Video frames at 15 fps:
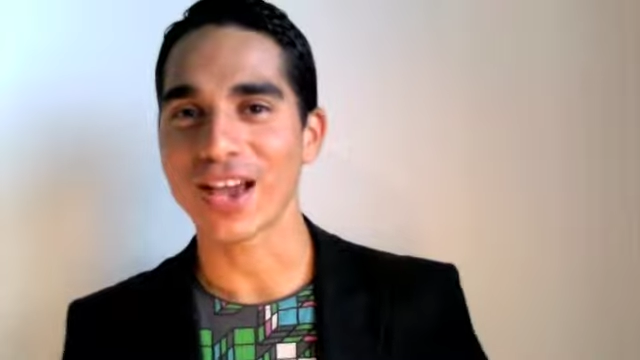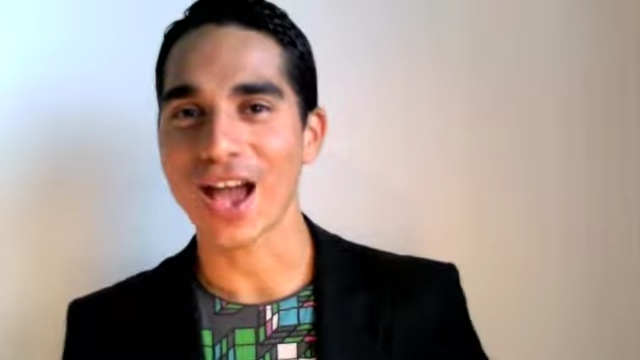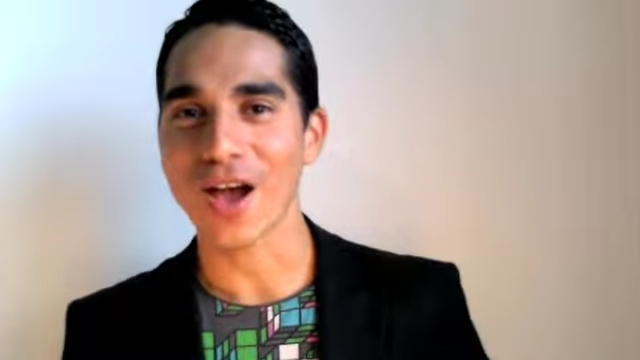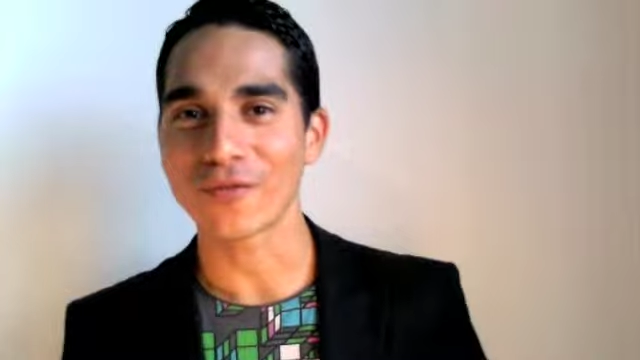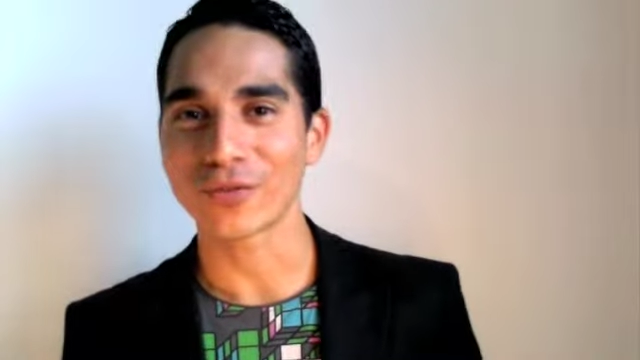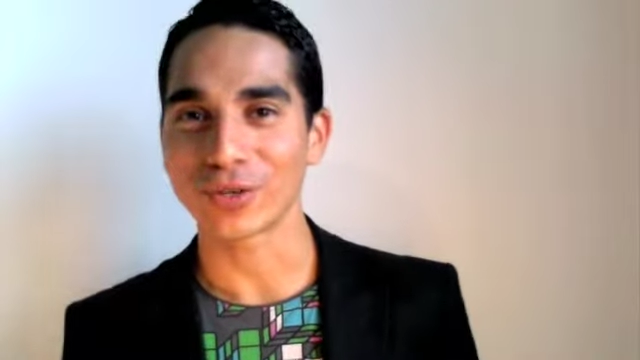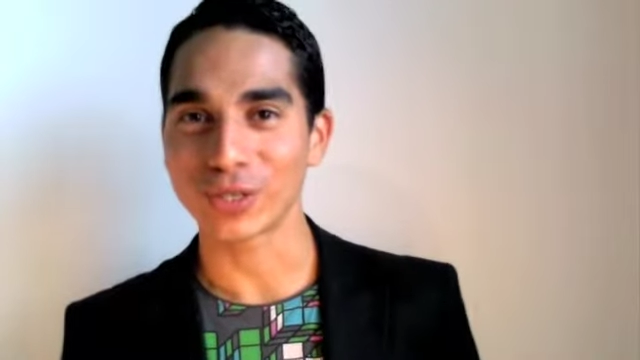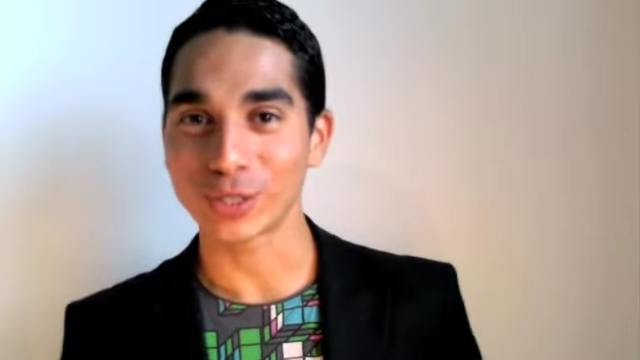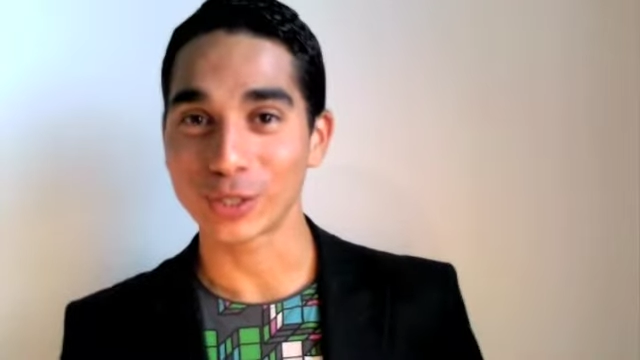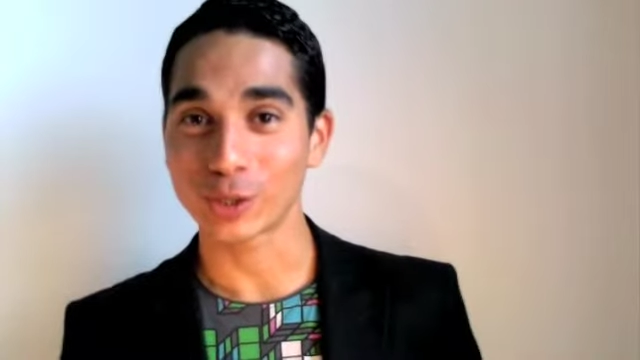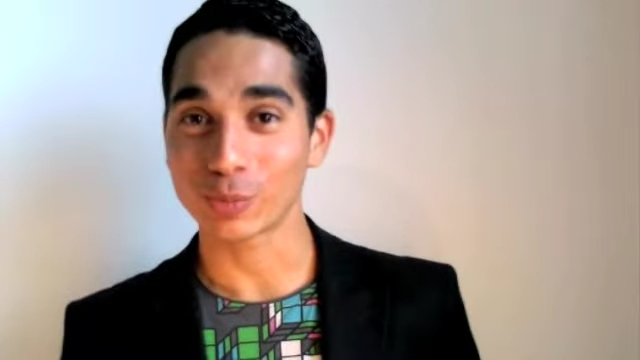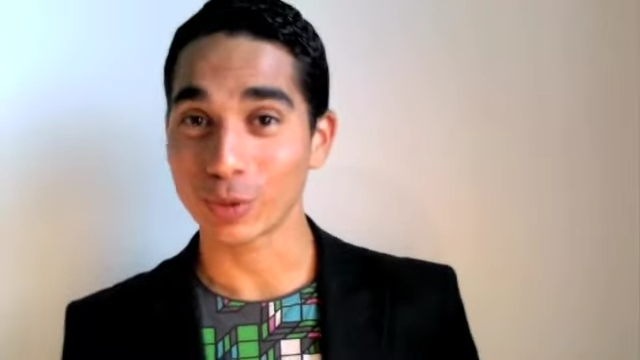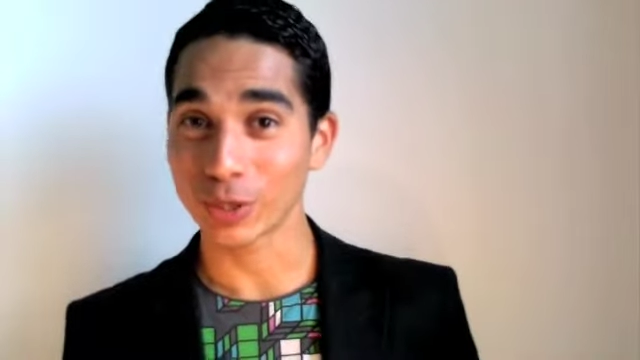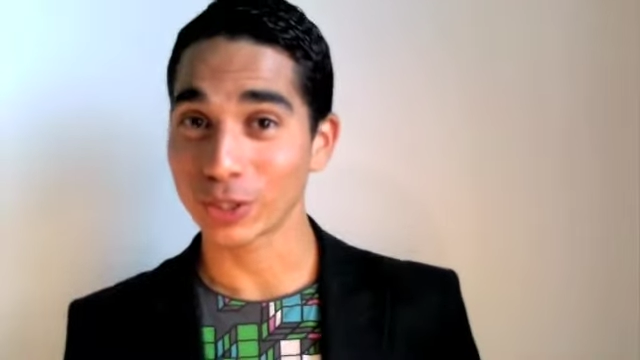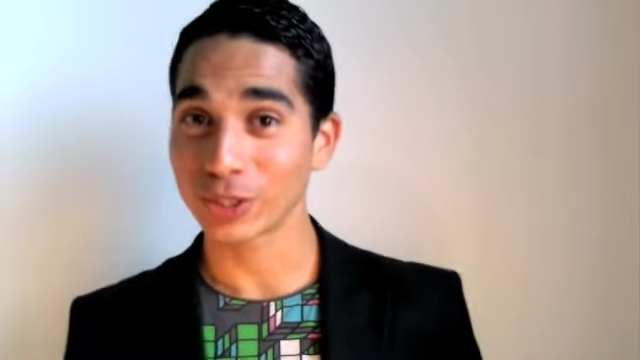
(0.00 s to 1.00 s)
I have for this
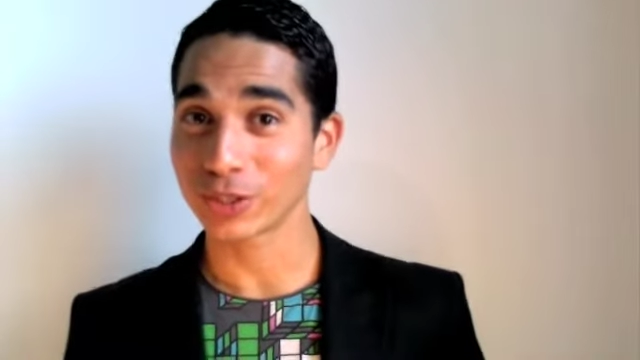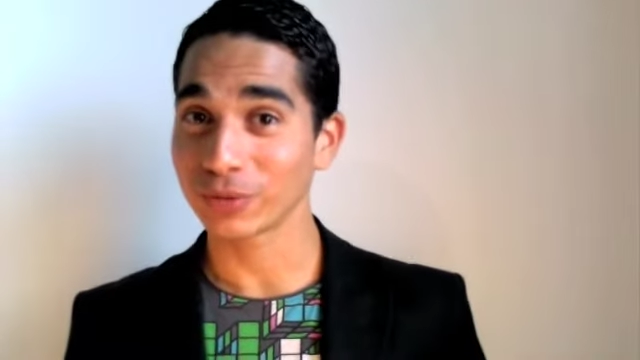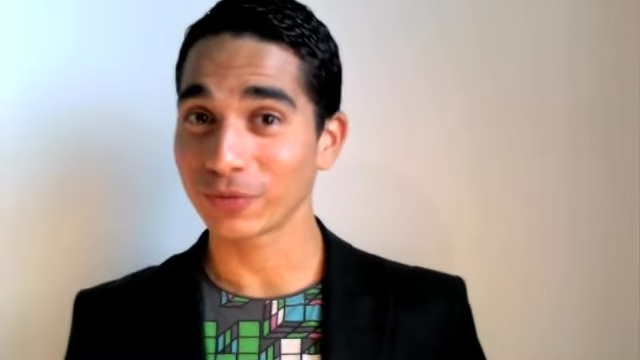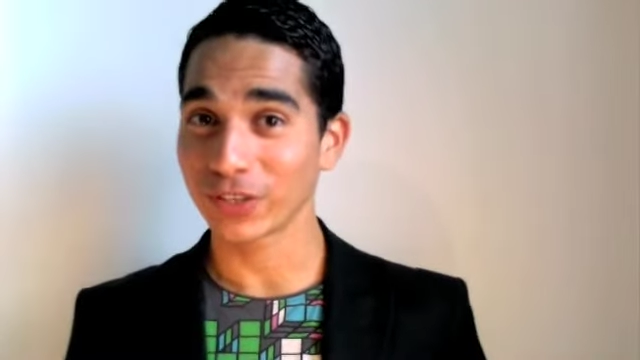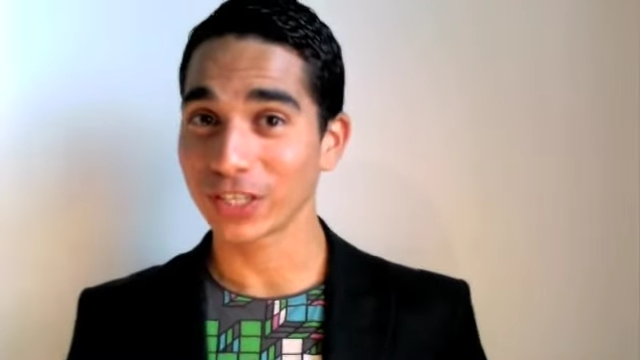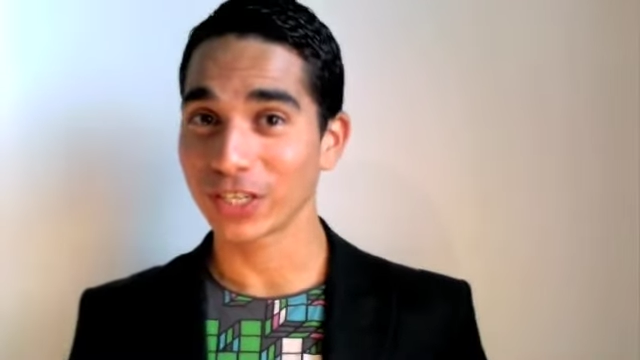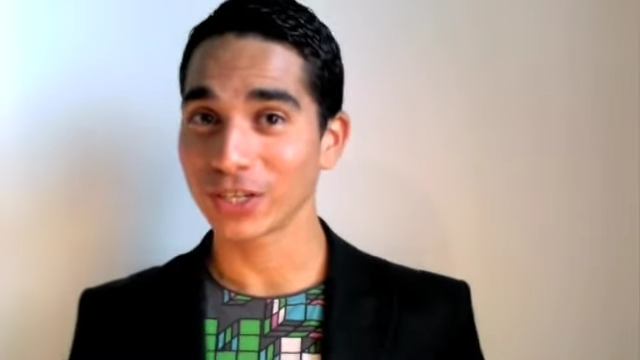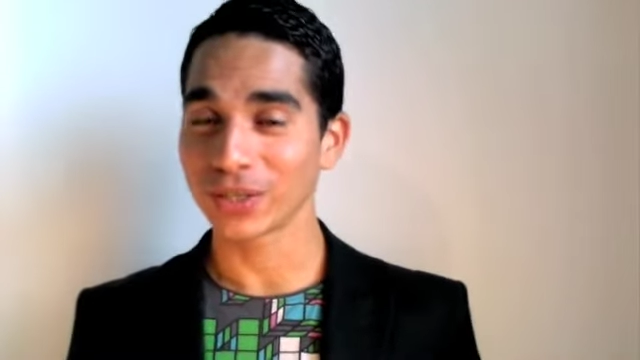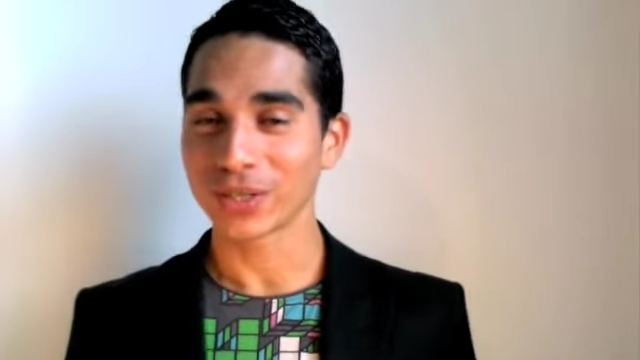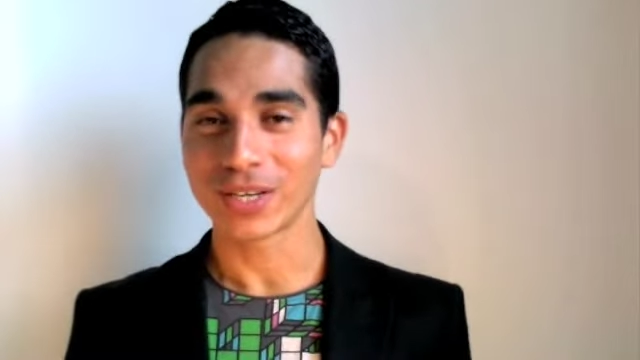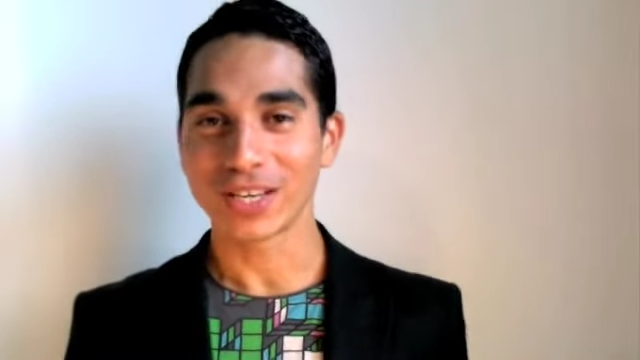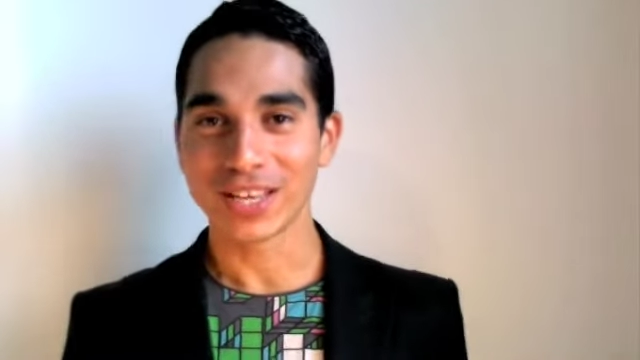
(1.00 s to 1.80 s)
special video.